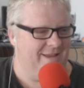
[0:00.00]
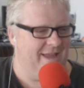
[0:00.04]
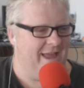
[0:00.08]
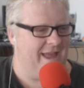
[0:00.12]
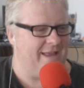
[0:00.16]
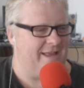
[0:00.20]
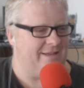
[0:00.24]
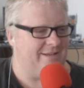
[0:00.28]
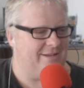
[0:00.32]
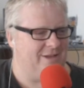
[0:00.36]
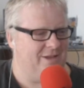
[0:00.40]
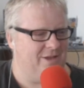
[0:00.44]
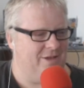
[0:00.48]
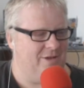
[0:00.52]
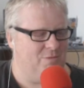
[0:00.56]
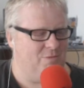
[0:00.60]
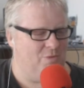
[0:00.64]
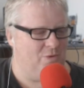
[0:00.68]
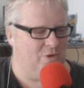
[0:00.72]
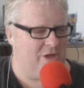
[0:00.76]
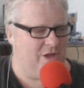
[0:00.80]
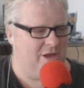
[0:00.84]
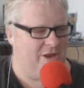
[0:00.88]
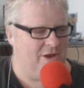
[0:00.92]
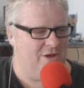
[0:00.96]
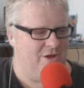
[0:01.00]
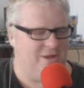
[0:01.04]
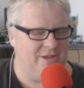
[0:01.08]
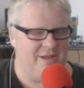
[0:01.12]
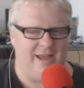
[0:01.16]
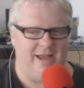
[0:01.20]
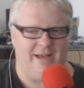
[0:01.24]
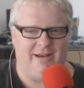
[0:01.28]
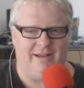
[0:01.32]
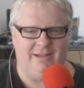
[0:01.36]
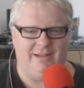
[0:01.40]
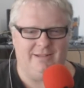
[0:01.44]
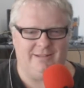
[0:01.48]
Yes. Can you
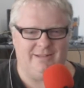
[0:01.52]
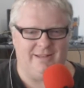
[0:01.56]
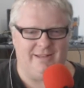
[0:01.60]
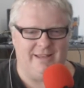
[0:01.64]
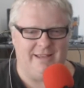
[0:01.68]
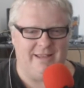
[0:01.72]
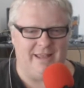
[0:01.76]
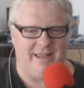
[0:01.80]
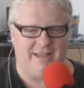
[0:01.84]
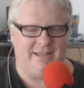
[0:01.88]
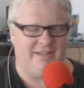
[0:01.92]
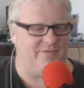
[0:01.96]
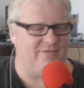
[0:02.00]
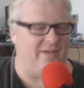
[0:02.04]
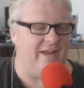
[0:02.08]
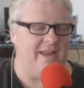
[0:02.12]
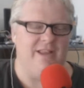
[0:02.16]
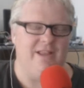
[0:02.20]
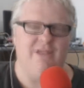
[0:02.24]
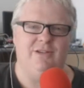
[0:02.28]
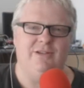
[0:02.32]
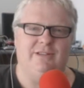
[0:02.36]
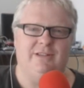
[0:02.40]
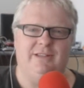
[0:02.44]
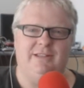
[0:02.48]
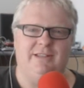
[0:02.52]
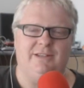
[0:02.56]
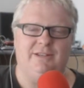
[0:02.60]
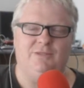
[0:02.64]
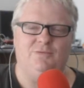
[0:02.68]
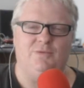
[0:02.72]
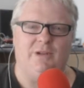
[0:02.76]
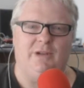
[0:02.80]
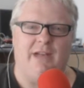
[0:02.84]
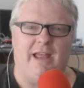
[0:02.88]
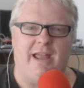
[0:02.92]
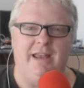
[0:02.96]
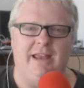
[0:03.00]
tell us, is fake news, is
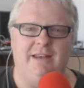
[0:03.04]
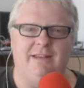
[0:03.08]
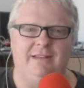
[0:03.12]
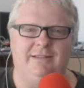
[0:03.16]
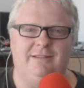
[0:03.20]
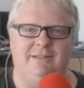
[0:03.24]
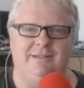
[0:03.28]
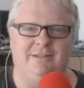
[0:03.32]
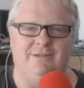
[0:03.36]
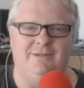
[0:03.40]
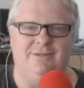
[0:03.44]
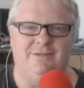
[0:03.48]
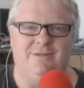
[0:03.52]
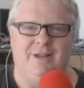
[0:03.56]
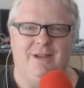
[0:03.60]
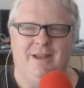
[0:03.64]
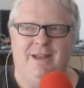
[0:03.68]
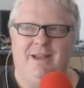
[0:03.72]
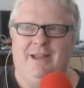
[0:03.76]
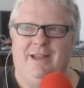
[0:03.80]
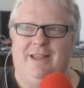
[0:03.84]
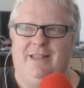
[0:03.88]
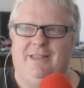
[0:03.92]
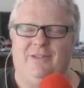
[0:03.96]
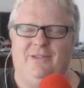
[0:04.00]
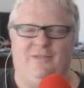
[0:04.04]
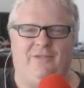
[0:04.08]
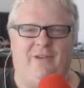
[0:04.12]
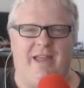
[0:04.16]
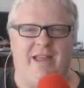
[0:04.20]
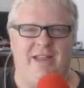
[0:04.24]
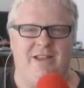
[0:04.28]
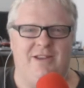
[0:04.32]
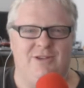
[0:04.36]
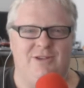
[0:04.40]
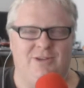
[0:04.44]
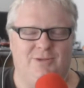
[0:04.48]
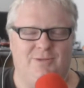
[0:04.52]
this related to the
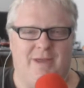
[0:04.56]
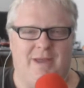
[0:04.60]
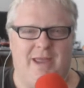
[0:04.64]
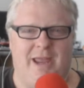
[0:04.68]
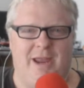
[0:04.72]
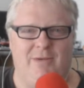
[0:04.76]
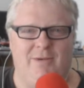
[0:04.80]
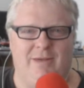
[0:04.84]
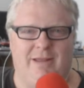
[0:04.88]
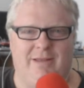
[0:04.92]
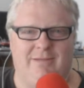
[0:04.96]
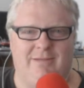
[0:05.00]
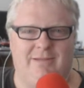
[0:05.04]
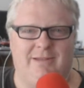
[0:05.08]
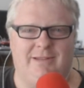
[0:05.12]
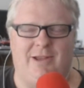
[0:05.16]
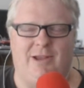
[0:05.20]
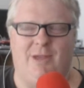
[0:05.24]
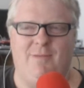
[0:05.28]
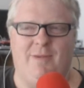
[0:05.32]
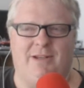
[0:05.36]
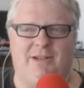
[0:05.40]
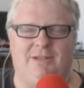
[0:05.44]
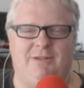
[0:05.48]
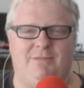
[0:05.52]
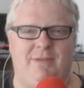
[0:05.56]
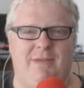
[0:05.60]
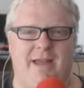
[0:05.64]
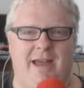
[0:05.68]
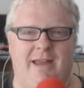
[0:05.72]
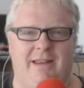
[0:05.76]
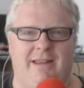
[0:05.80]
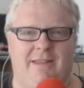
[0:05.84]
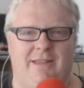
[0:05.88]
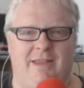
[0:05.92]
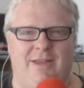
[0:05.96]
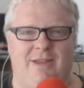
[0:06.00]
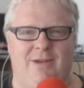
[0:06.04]
fake news we're hearing so much
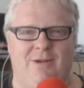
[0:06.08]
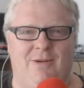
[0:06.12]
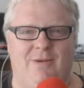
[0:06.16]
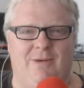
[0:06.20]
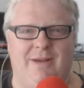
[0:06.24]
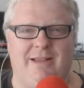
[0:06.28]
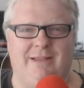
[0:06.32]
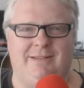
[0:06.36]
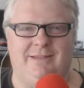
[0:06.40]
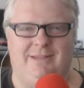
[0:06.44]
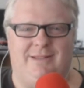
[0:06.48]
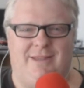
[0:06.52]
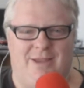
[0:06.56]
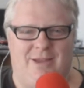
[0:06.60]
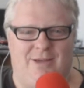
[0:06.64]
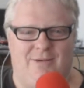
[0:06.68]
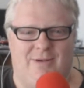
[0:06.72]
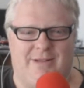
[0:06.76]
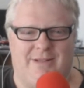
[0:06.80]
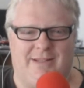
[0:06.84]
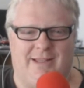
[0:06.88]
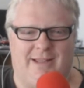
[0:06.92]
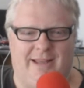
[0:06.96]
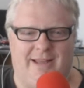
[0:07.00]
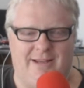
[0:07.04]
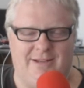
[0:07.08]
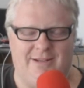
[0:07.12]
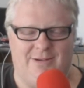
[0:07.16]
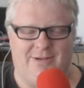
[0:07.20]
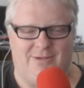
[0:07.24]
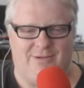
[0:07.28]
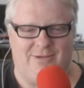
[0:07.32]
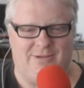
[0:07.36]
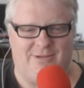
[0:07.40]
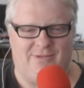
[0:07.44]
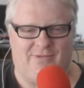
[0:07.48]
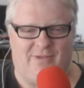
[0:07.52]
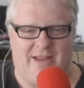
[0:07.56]
about in the US and the US election,
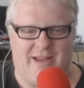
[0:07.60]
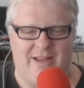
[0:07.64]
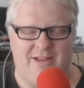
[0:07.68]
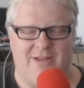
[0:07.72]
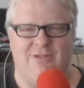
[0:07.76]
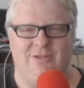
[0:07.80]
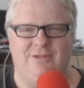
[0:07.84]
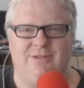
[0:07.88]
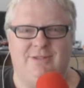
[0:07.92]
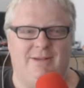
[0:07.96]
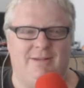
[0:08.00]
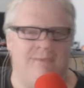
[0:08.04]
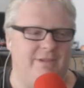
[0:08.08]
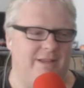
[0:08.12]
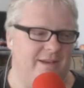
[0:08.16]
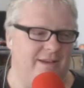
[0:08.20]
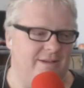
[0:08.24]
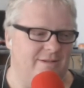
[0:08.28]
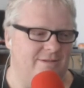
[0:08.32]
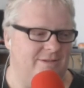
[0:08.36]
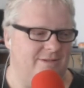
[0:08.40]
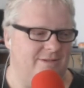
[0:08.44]
or is fake news something else?